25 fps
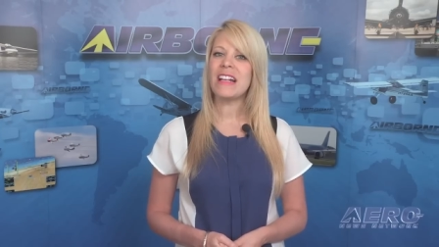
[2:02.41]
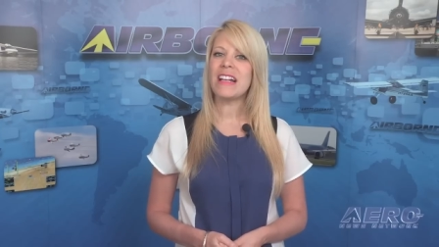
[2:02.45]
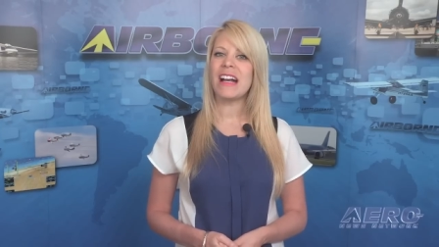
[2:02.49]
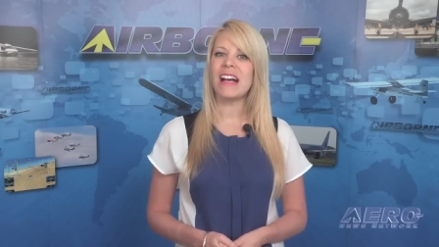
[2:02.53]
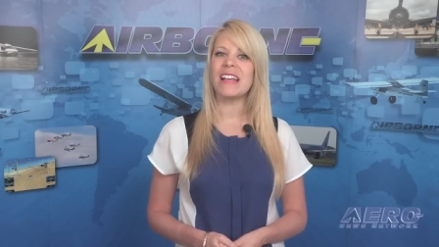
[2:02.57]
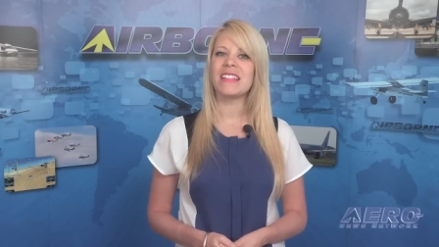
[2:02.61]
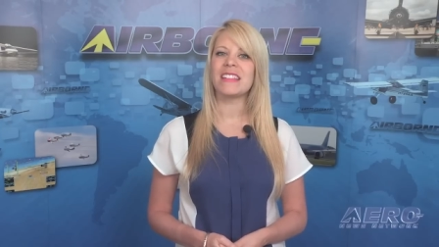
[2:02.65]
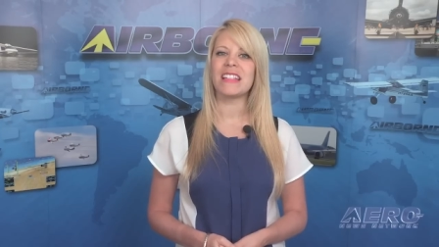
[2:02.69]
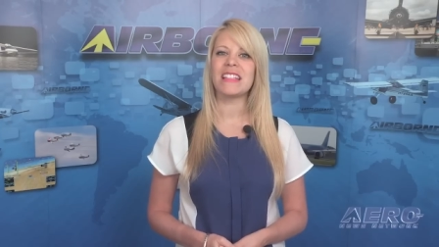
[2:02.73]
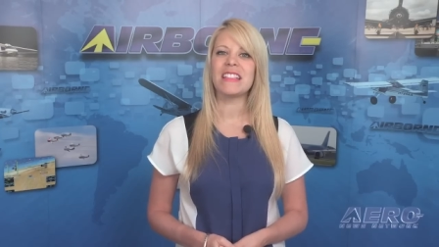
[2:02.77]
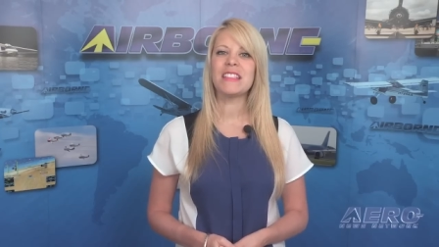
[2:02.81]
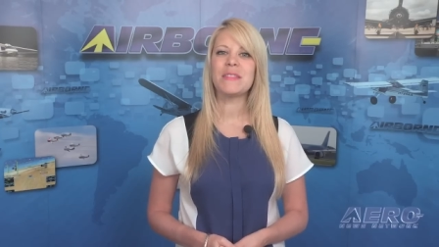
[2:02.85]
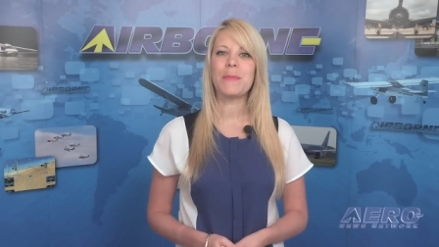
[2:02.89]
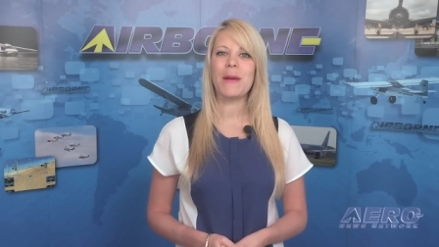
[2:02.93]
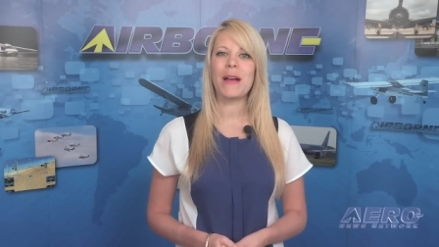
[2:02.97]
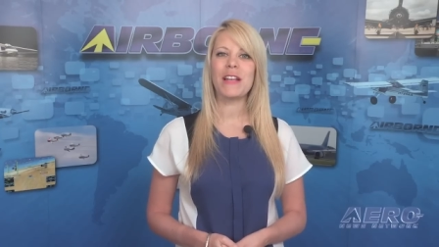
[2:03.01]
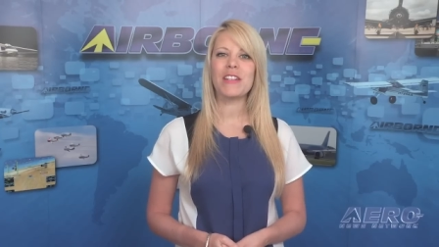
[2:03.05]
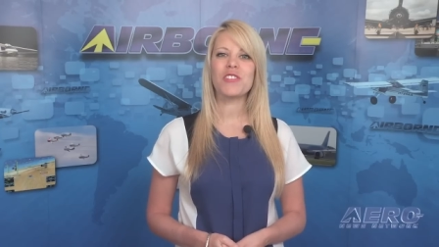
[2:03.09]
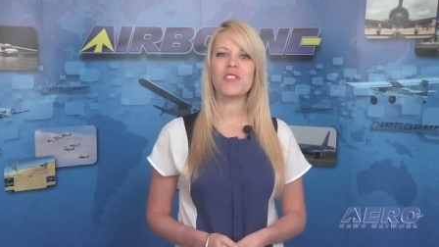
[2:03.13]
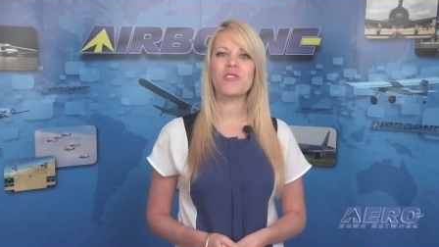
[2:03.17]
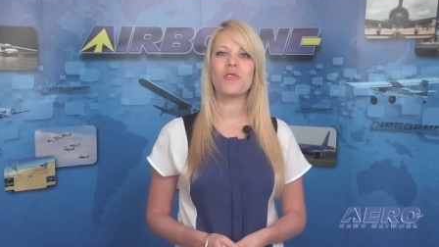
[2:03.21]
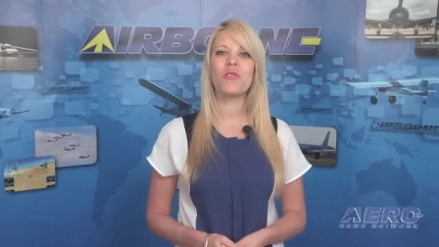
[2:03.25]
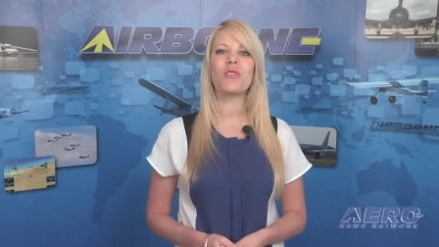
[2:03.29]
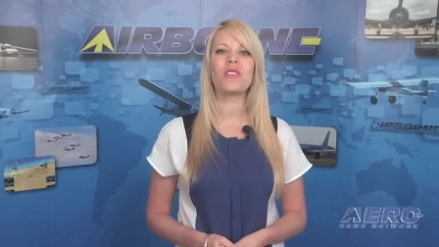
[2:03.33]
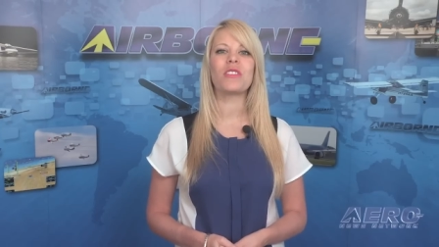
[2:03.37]
as a
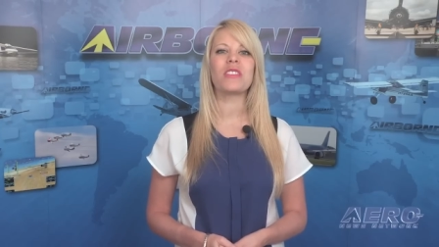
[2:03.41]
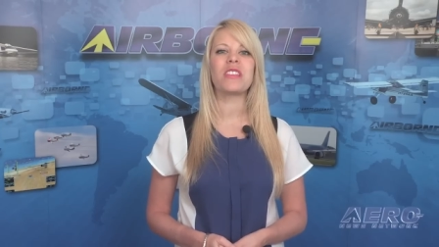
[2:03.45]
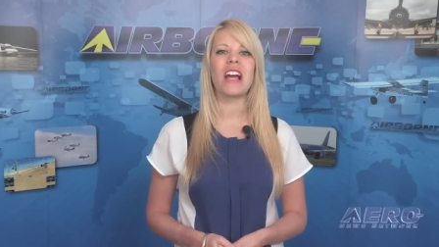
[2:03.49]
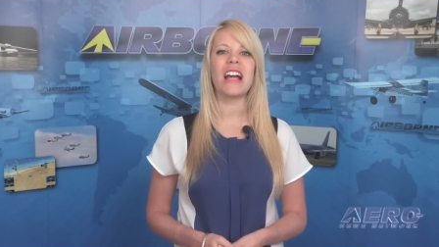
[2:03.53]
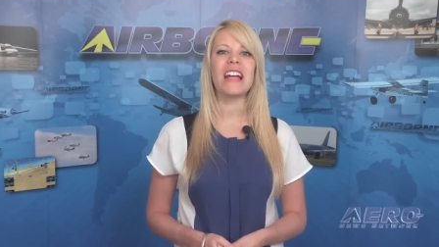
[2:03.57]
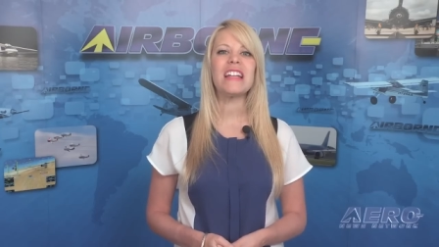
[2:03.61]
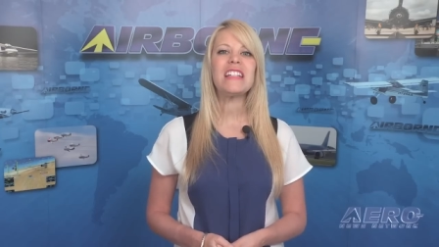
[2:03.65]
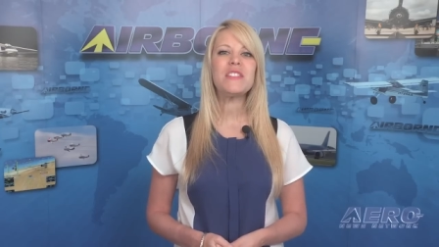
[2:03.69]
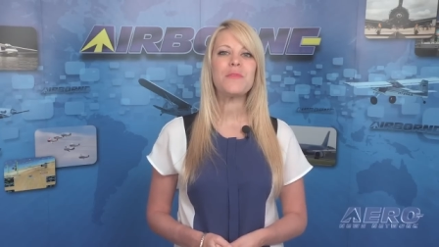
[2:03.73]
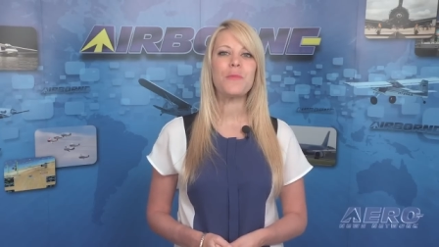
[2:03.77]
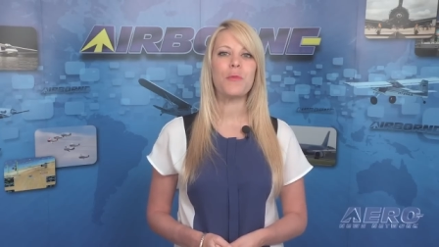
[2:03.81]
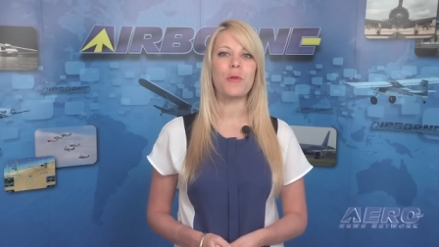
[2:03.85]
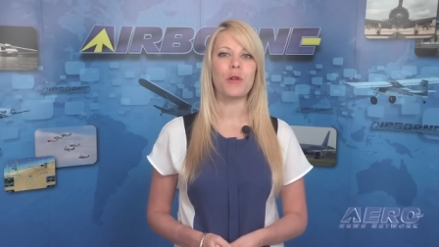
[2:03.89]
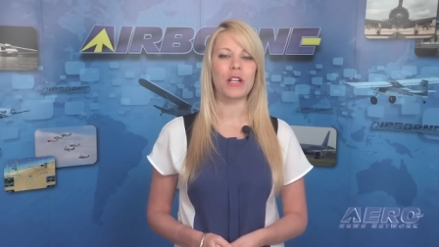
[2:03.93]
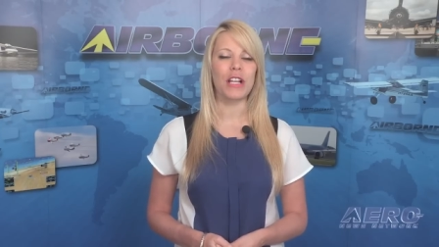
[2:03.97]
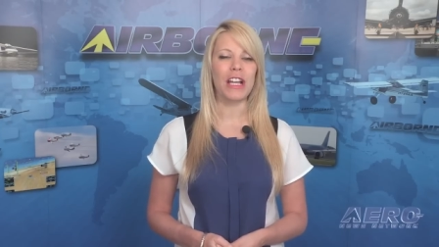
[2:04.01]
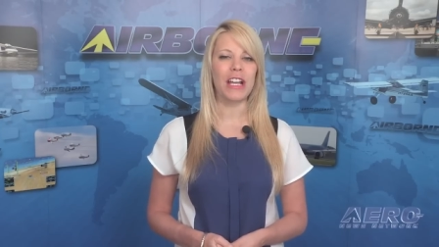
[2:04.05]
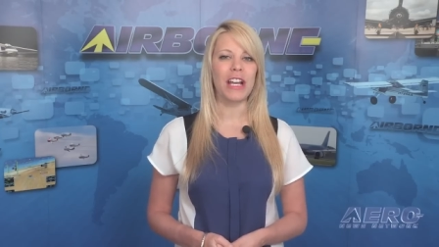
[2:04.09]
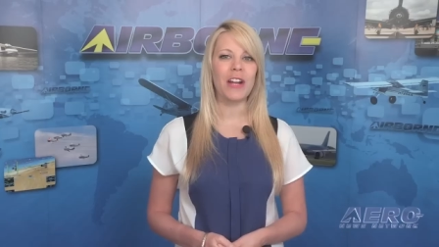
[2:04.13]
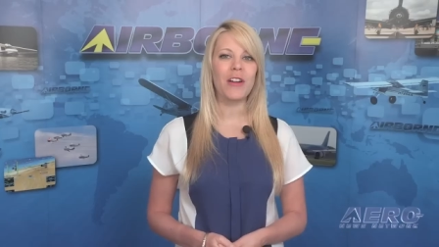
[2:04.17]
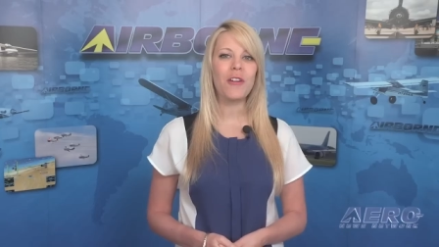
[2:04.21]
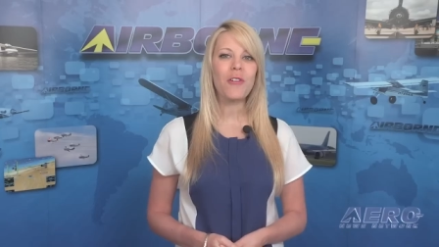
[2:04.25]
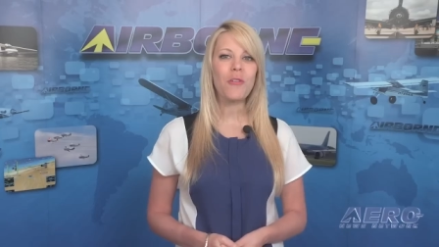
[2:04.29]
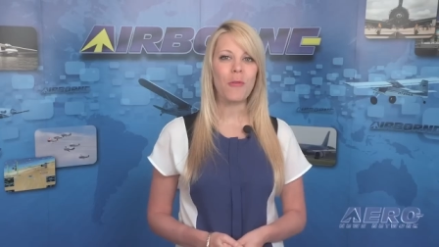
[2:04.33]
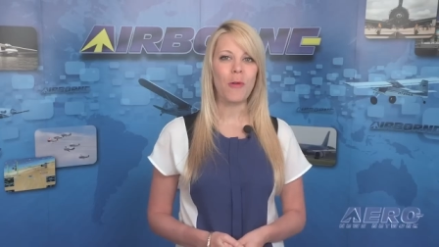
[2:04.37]
special light sport
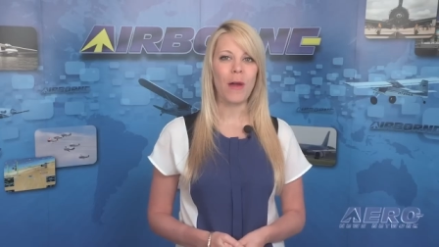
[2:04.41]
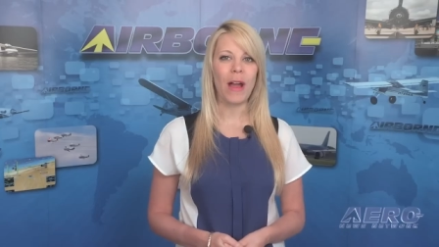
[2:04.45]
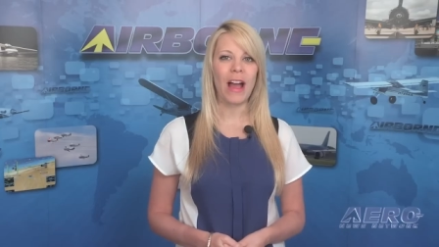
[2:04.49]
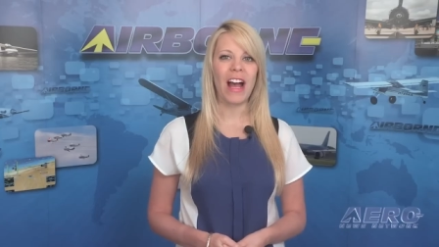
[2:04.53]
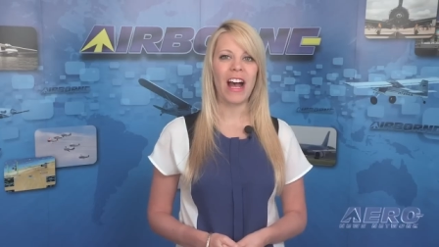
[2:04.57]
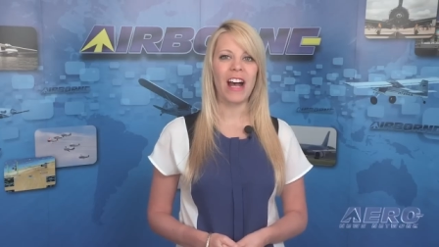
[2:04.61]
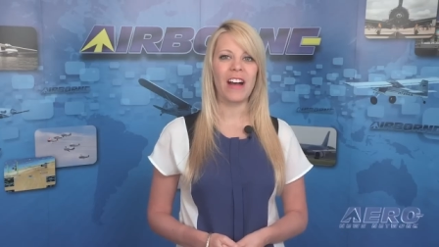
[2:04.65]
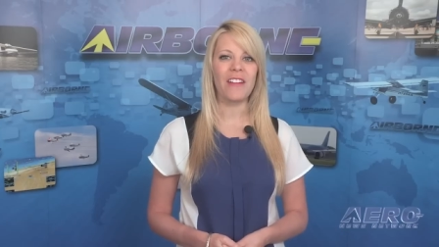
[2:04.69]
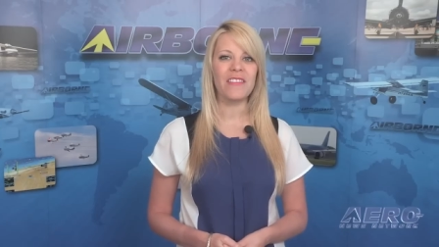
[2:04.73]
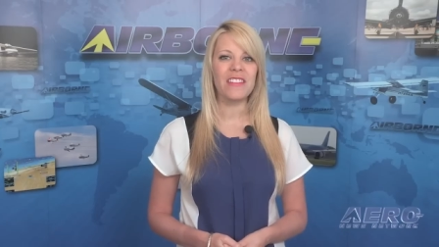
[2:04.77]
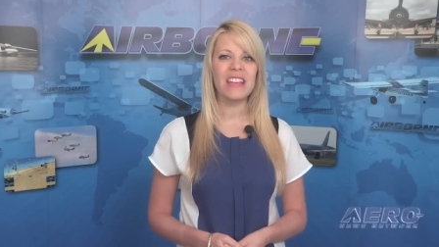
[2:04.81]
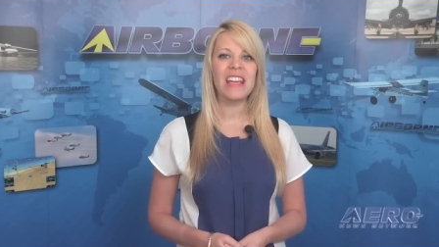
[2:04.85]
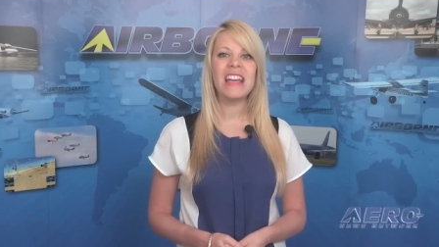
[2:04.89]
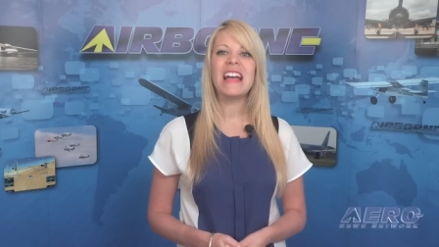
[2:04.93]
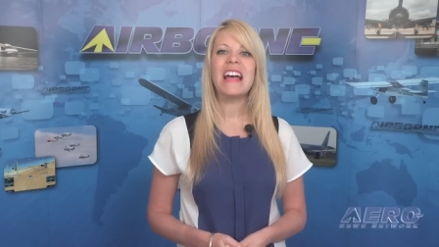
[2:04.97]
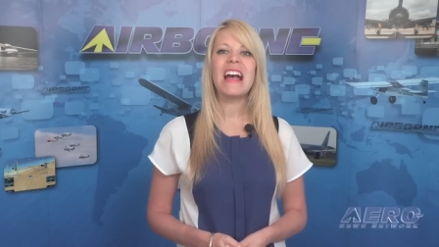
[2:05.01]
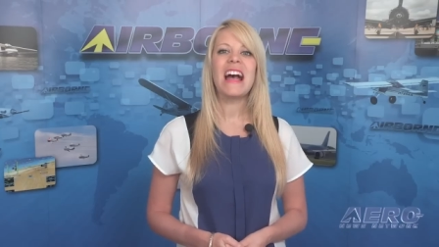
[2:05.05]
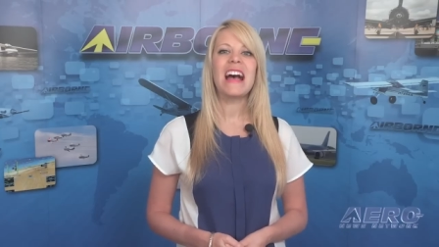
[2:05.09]
aircraft